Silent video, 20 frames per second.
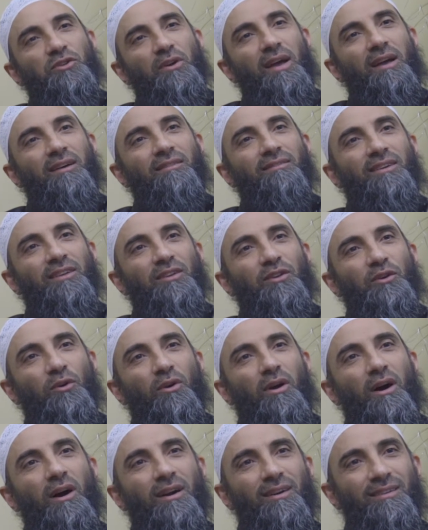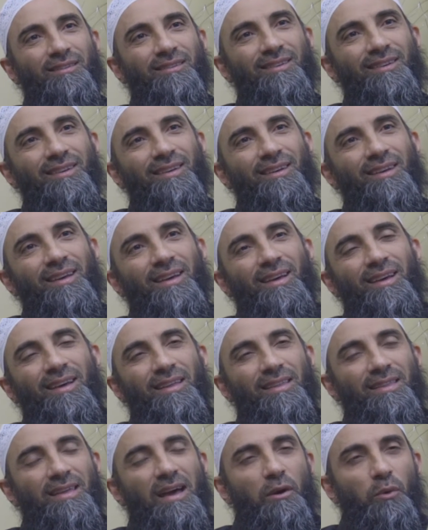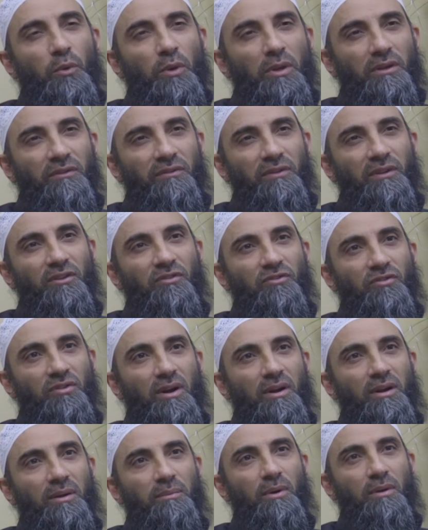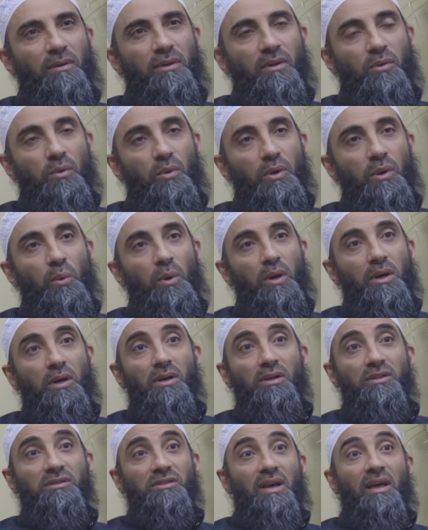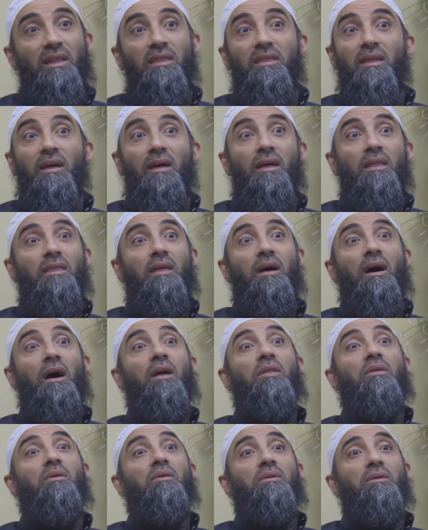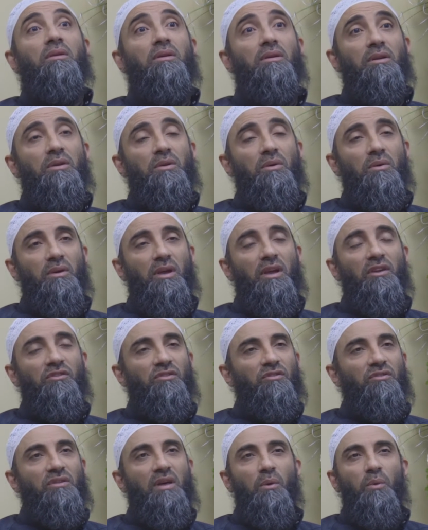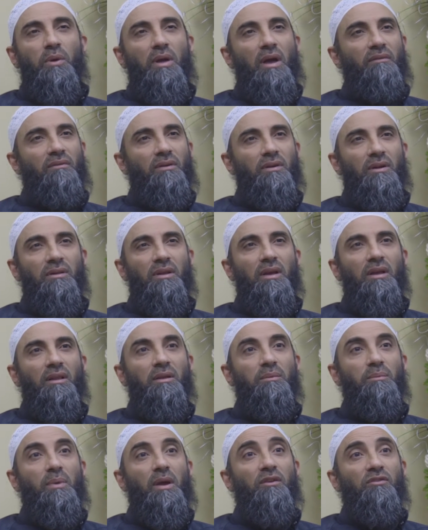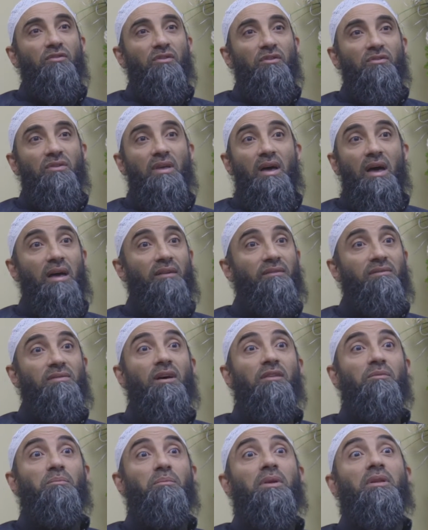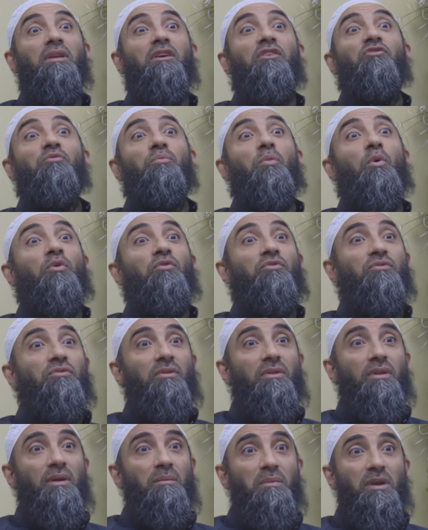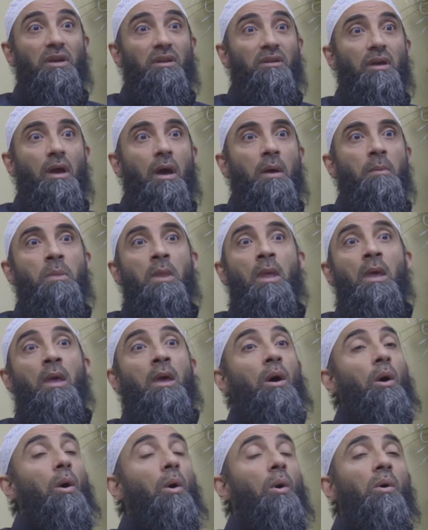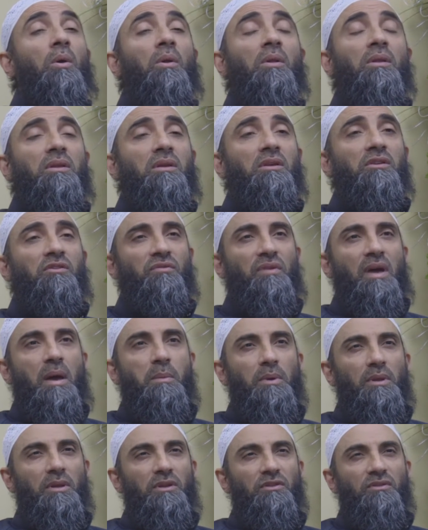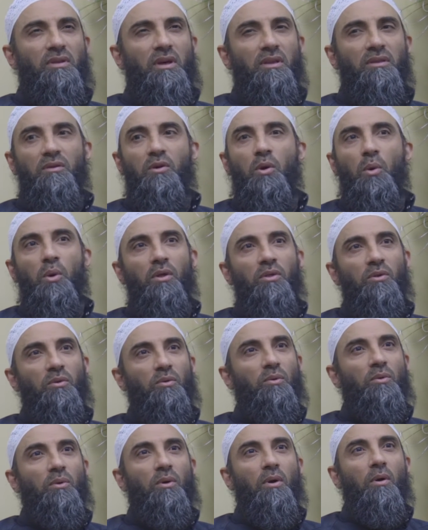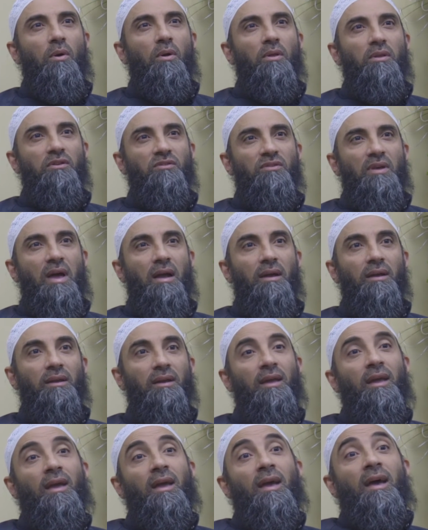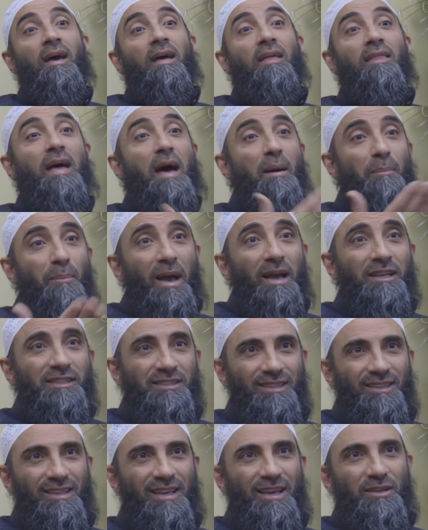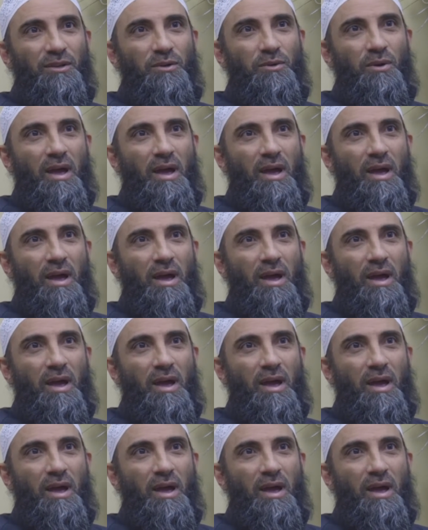you have in your heart, that really feels sorry about the three winners and the other cases that we have on a daily basis that have not been exposed to the media. All these families that going through all this agony. That passion that you